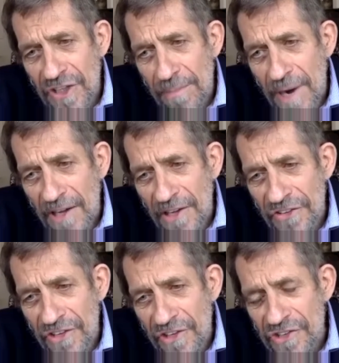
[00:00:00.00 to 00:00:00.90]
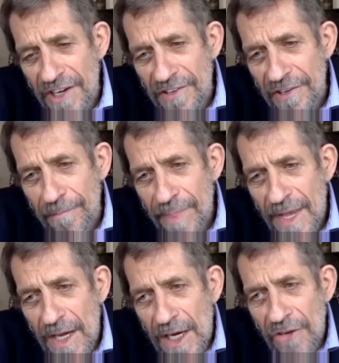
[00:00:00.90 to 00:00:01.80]
policy agenda.
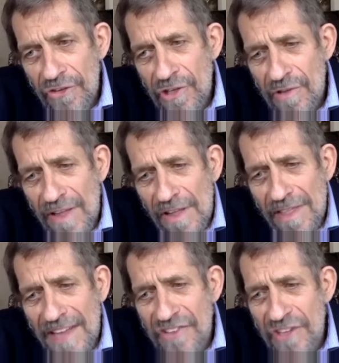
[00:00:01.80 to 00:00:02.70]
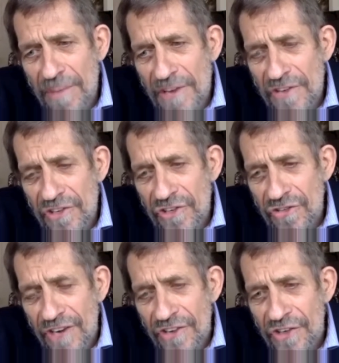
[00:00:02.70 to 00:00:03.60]
So that's the basic
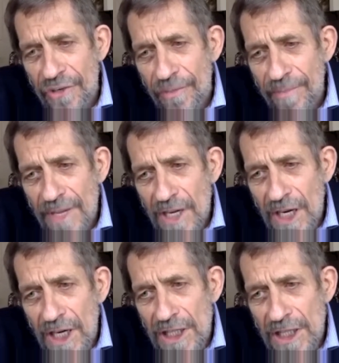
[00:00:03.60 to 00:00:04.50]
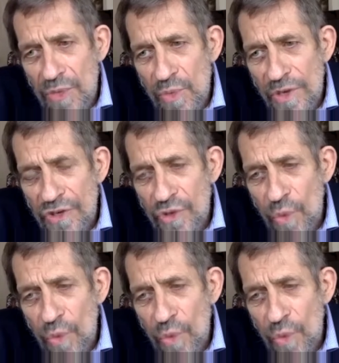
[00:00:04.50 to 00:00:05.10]
structure in which